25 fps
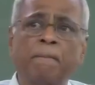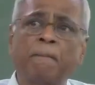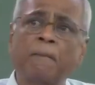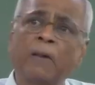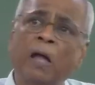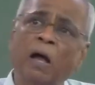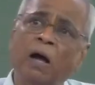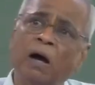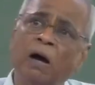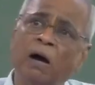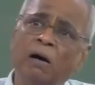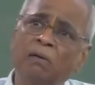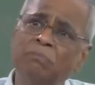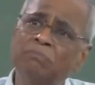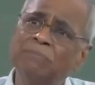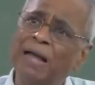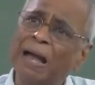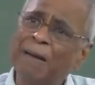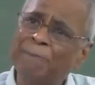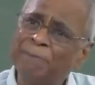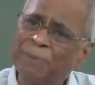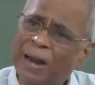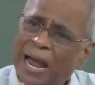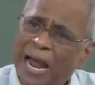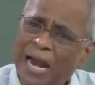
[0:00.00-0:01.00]

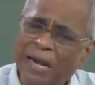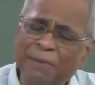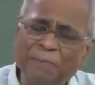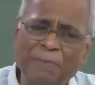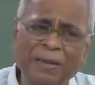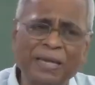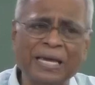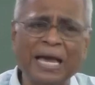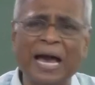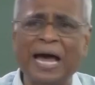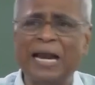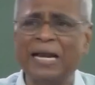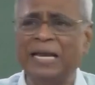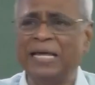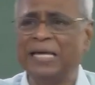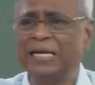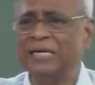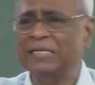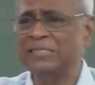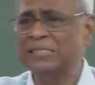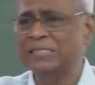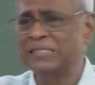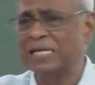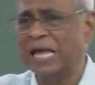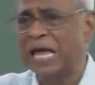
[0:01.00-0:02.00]
applied
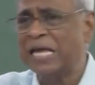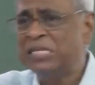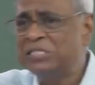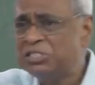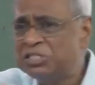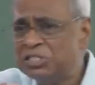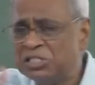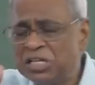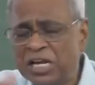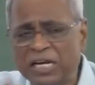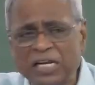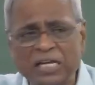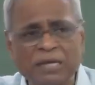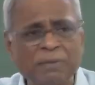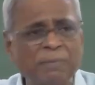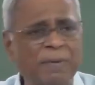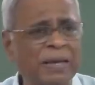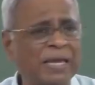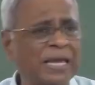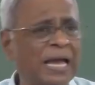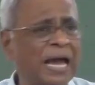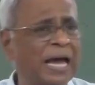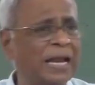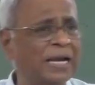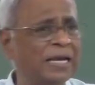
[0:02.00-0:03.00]
mechanics, engineering
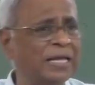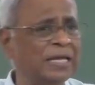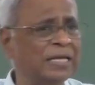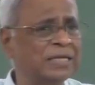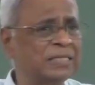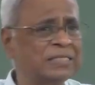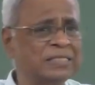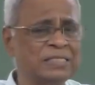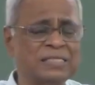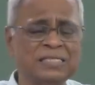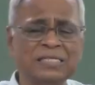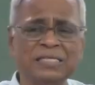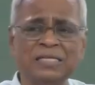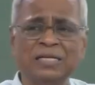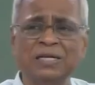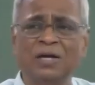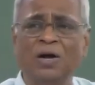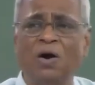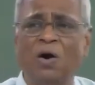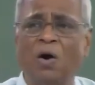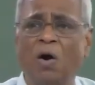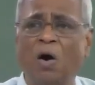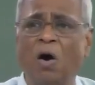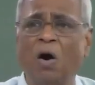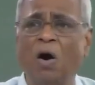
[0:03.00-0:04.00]
mechanics,
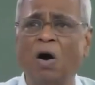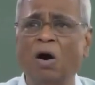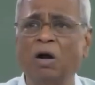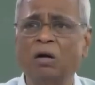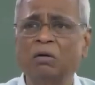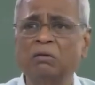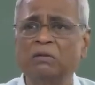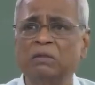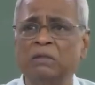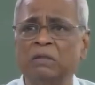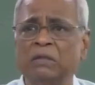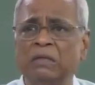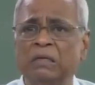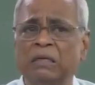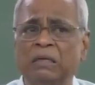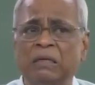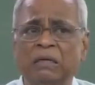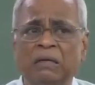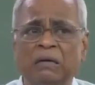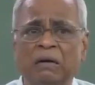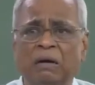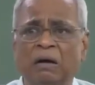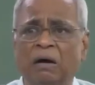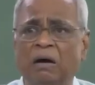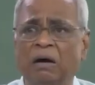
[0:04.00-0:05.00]
or
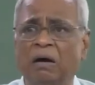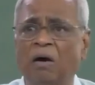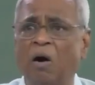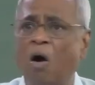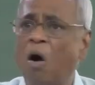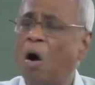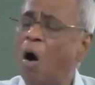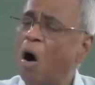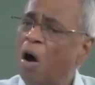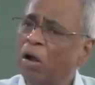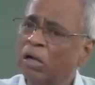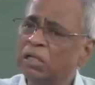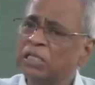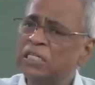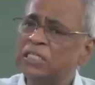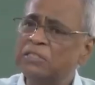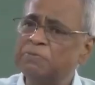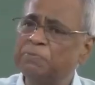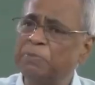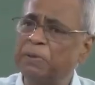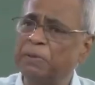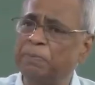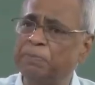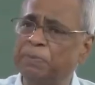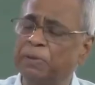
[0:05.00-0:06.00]
all these
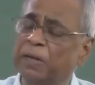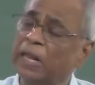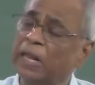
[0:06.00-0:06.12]
people,